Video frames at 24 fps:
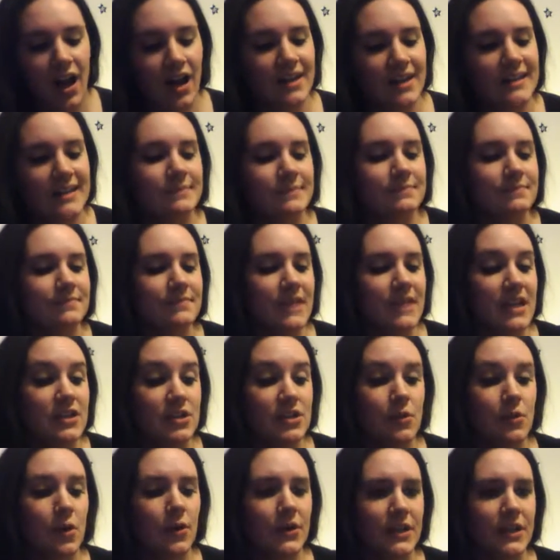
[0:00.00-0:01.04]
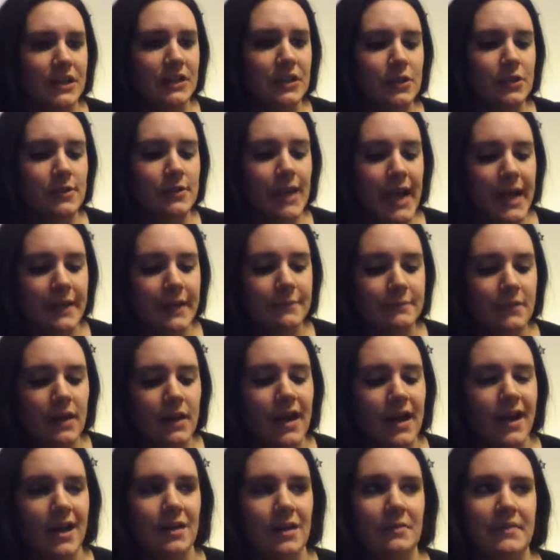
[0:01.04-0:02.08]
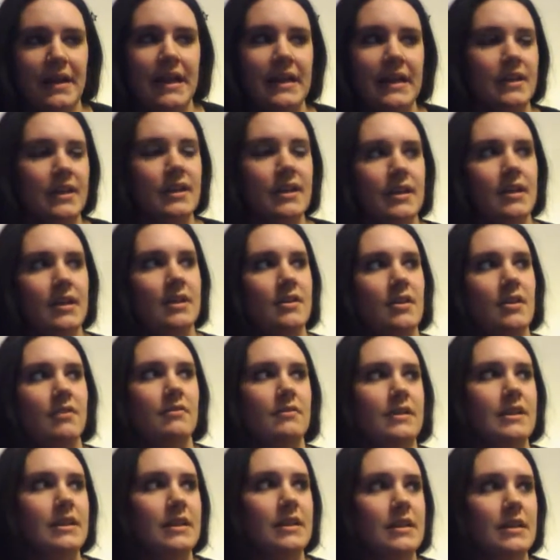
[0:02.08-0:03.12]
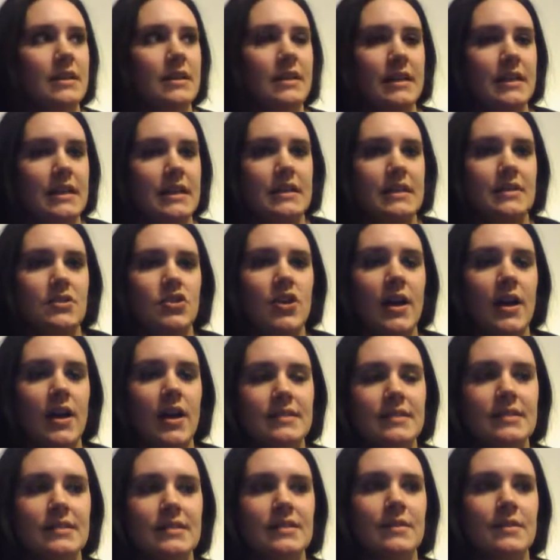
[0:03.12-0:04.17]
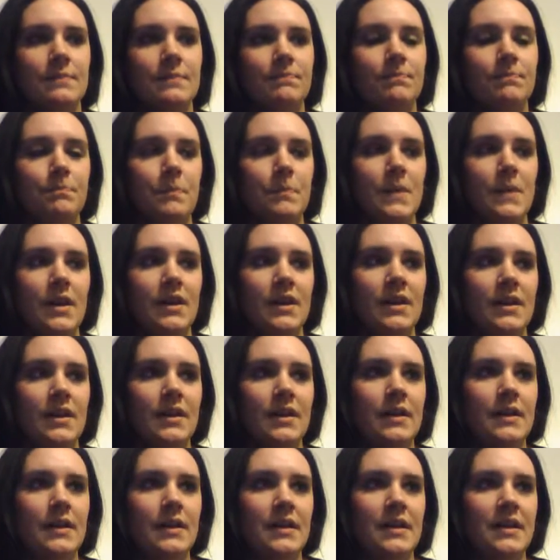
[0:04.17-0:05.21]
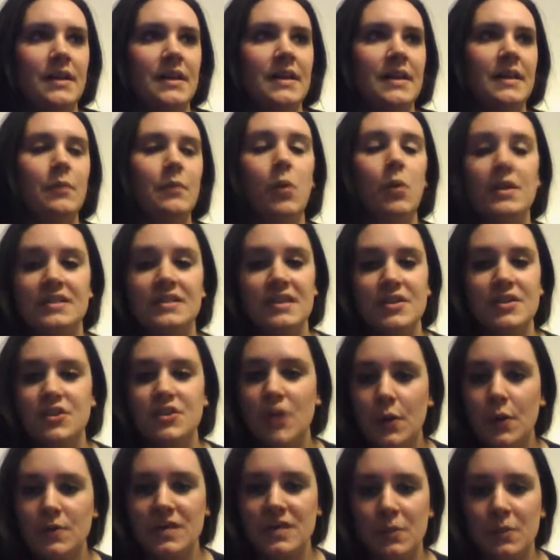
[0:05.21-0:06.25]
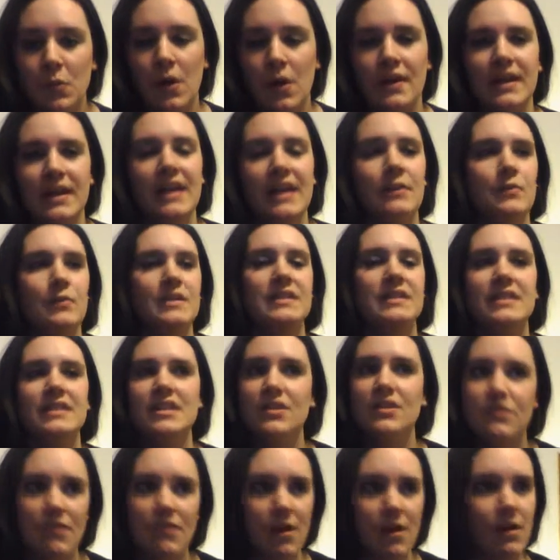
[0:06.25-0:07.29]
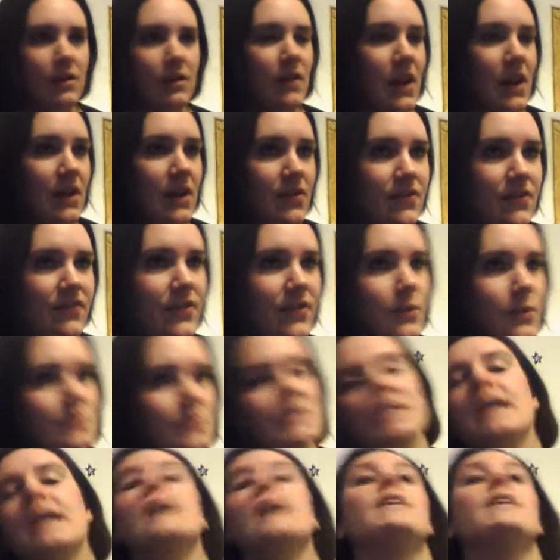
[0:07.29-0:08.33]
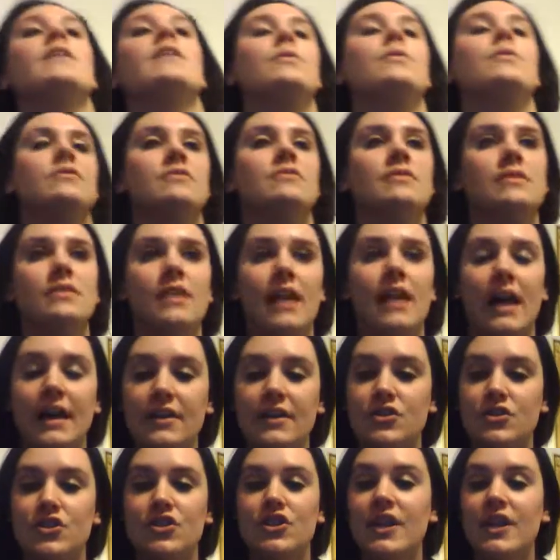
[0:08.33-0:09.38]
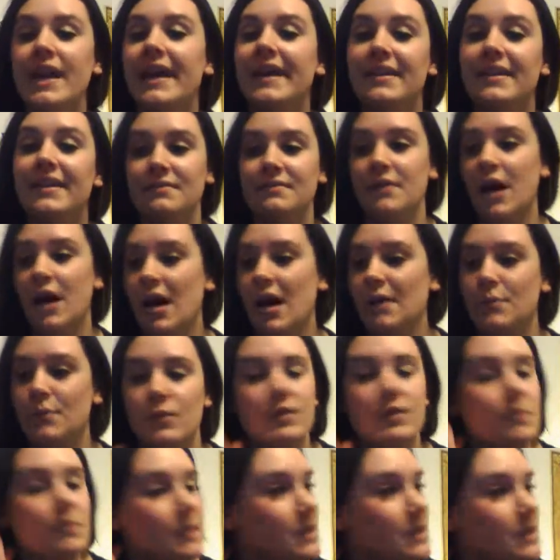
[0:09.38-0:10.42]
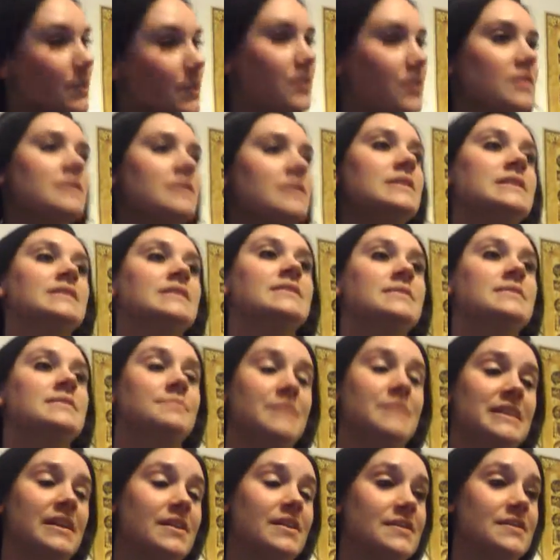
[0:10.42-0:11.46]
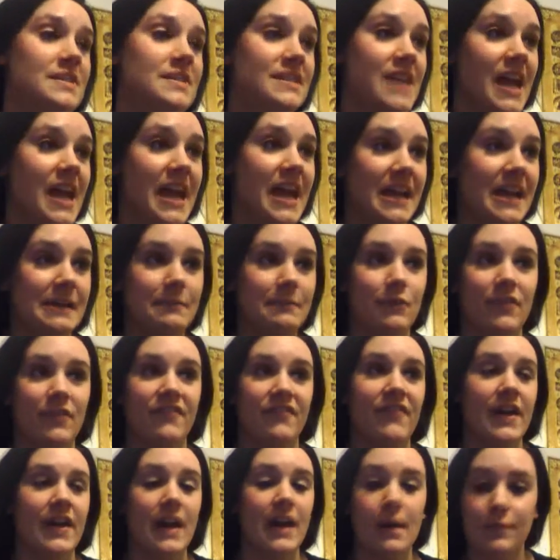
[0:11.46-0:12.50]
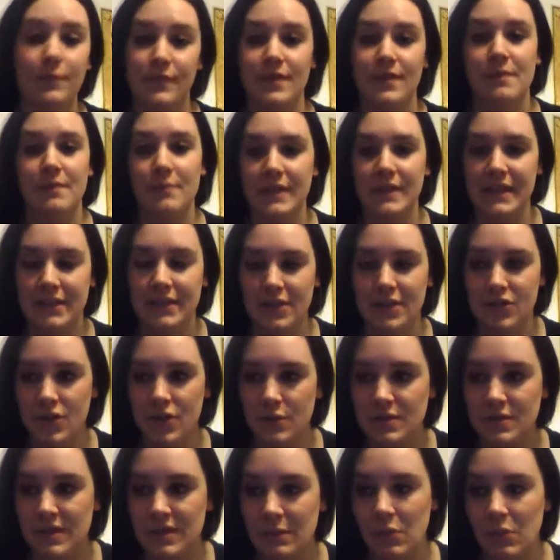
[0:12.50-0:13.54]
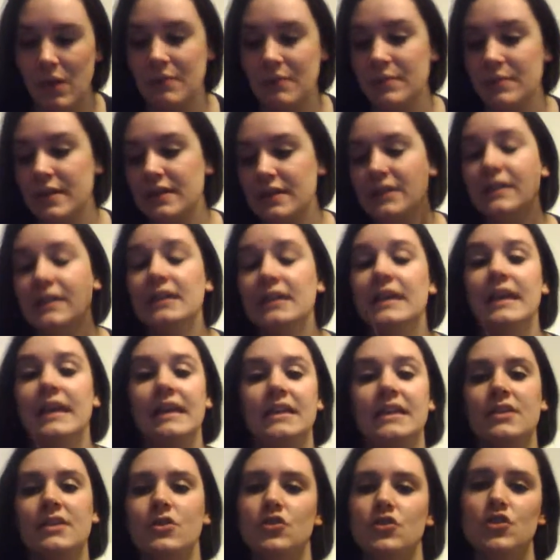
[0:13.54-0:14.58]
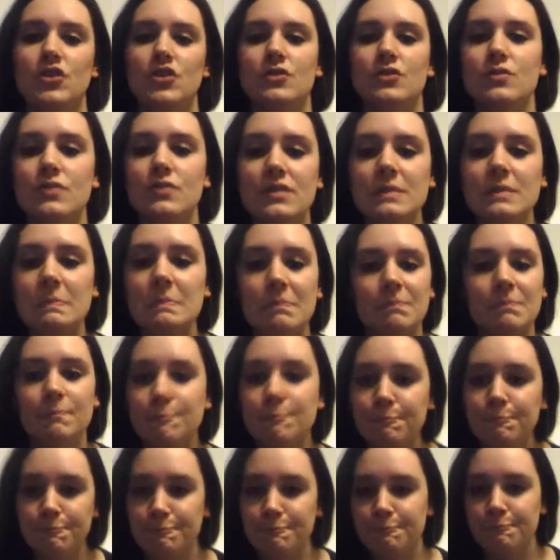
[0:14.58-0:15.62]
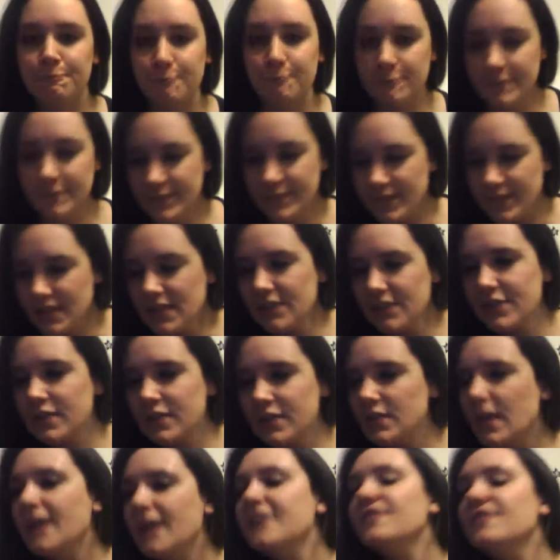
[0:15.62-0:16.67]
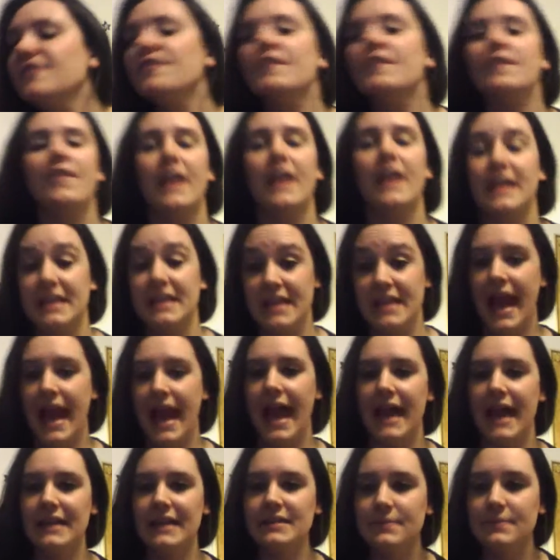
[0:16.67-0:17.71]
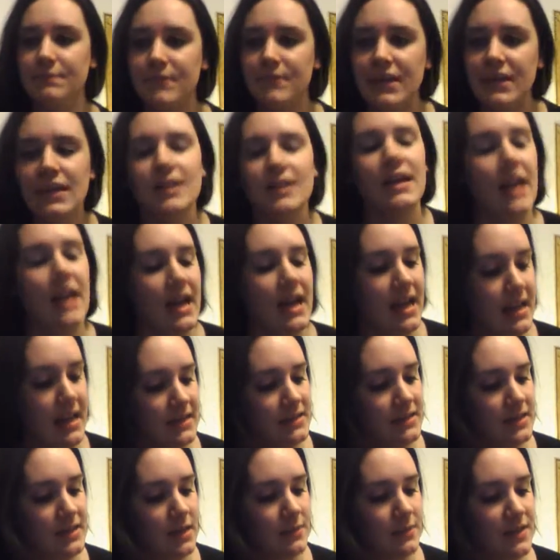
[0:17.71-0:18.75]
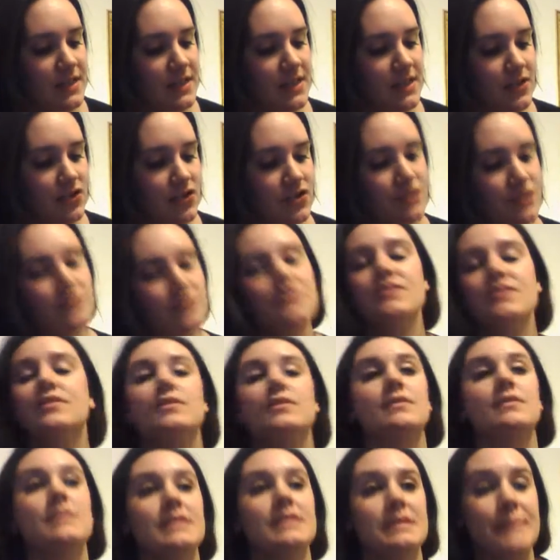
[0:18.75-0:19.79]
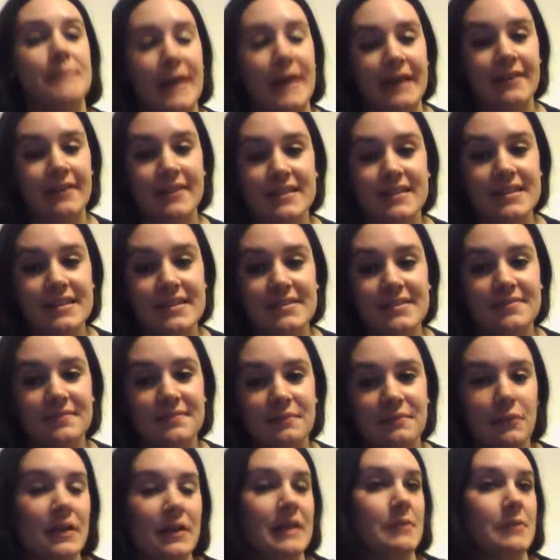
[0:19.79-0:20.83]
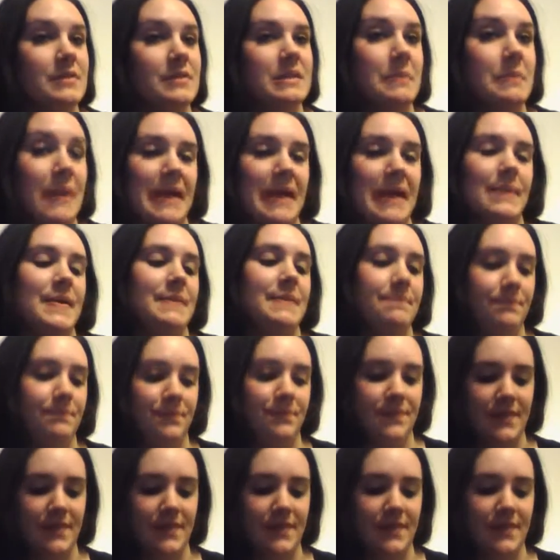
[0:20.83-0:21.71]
um, and you already knew that. Um, and, you know, he just, he was the chosen one. And you see throughout a lot of the films, he had to go through a lot of shit um, with people because they were fed up with him being the chosen one. But he didn't choose the life that he had. And um, he didn't choose to lose his parents when he was a baby.